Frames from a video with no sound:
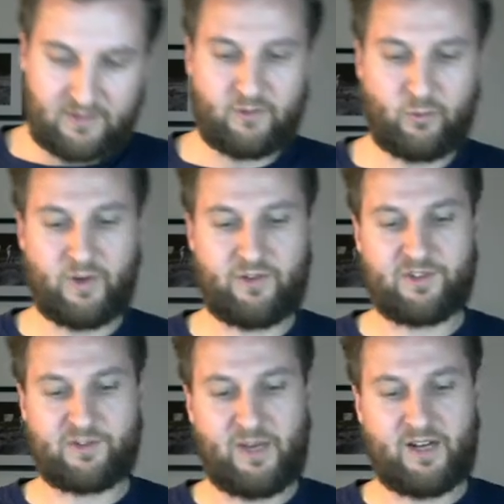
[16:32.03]
with
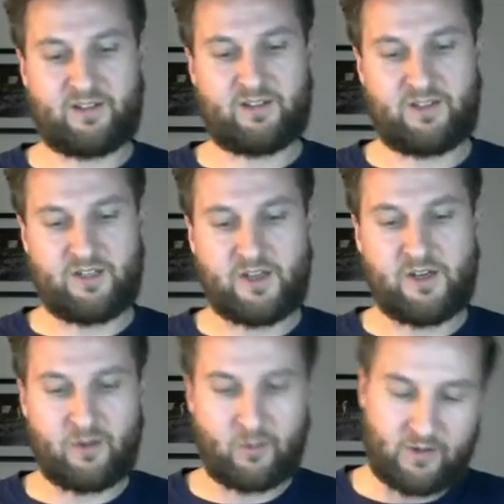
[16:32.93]
respect to
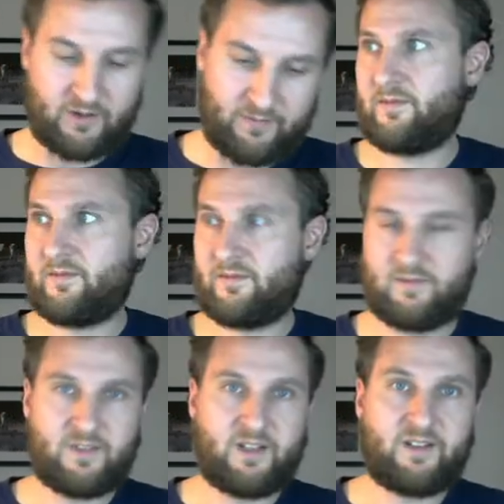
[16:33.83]
u.
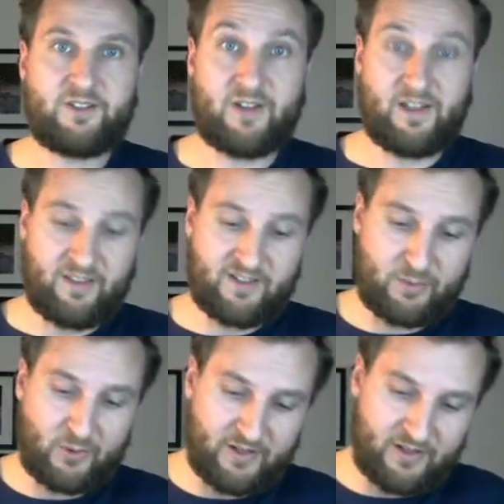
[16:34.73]
So at this
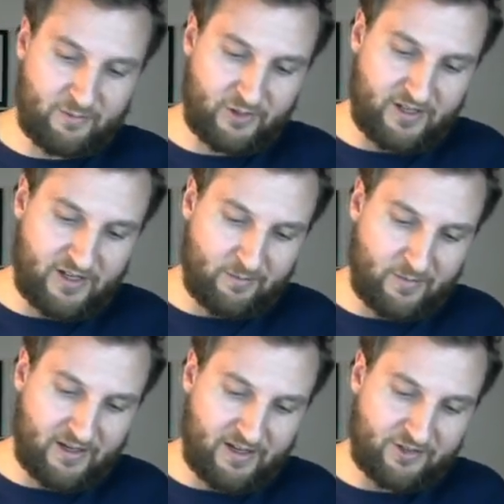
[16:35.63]
point, I'm looking at
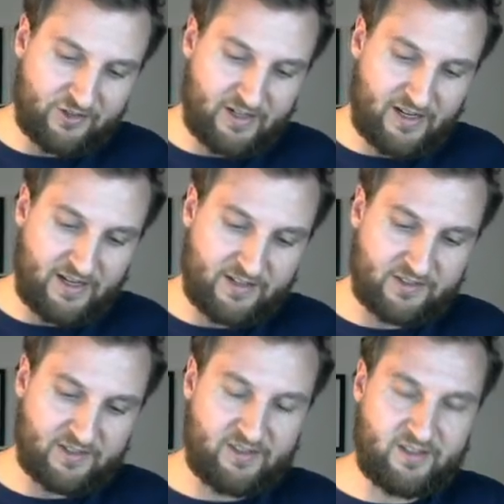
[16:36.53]
my extra x
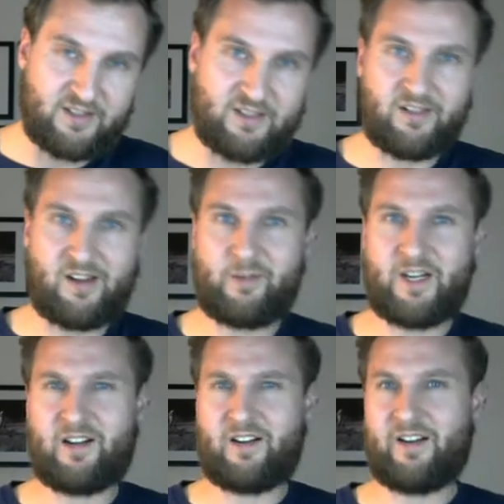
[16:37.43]
in the
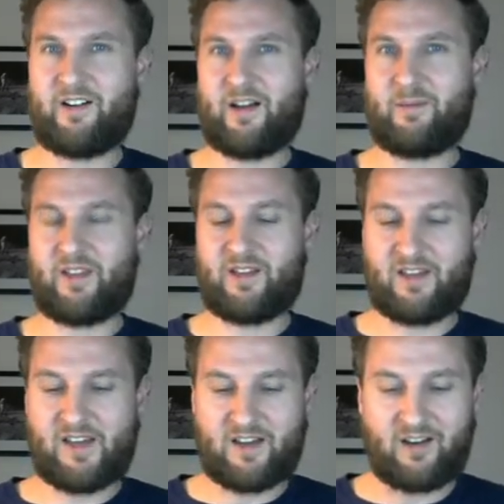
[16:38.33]
denominator here, and I'm thinking,
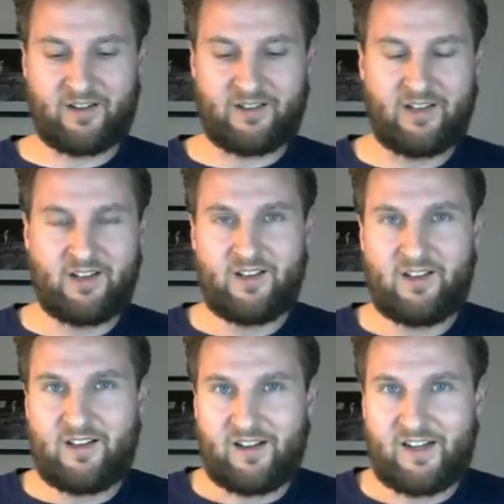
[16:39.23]
hang on,
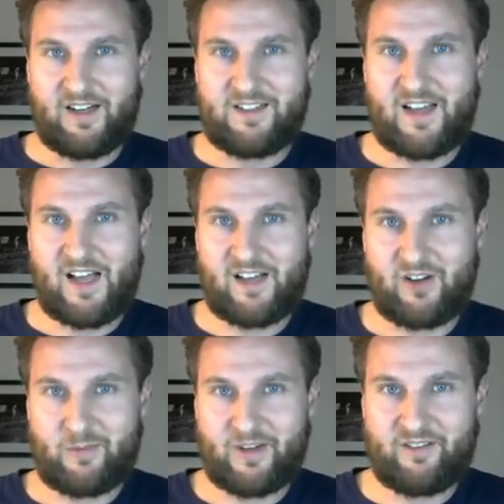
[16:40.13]
I need to have
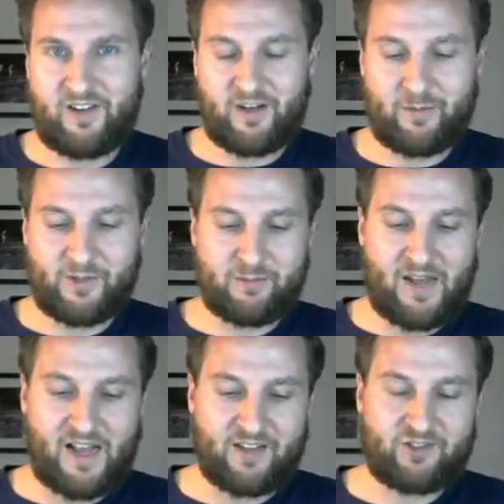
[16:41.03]
all my variables
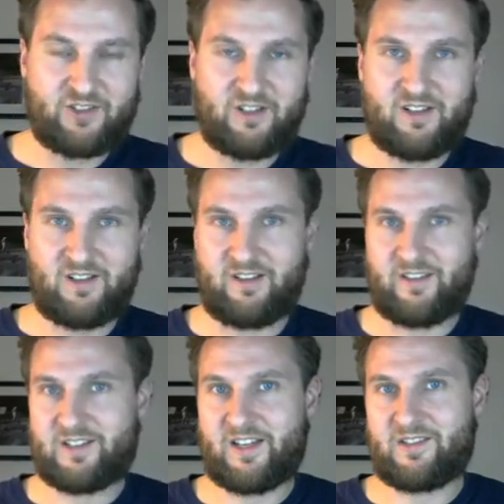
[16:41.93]
match. And in
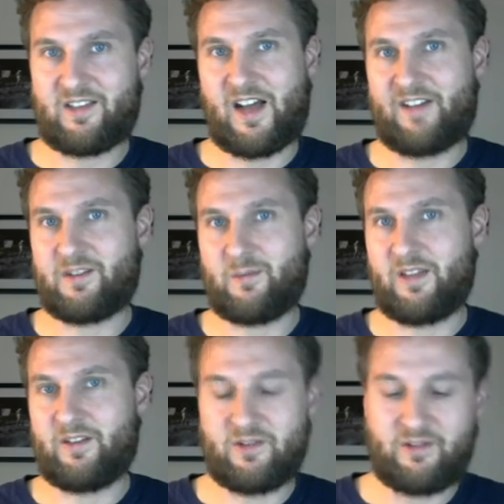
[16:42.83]
this case, they have to be
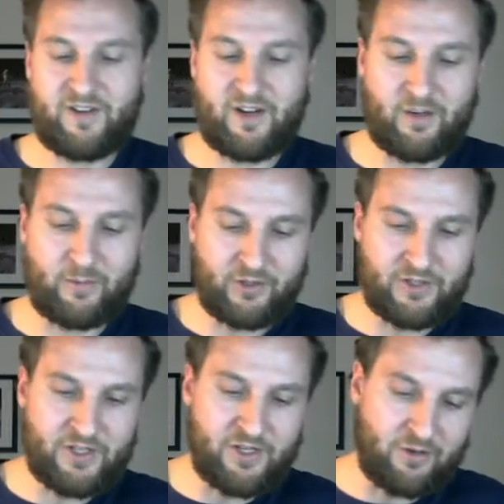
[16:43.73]
the new variable
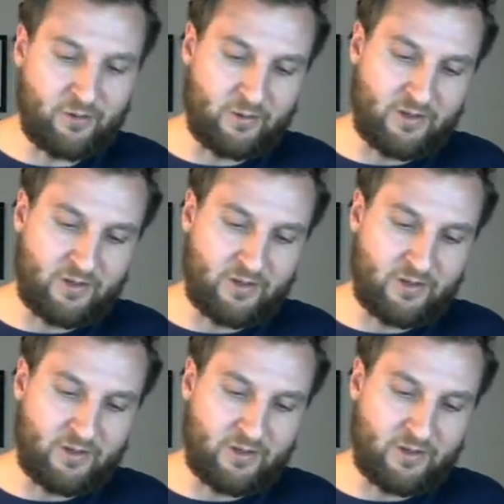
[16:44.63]
u.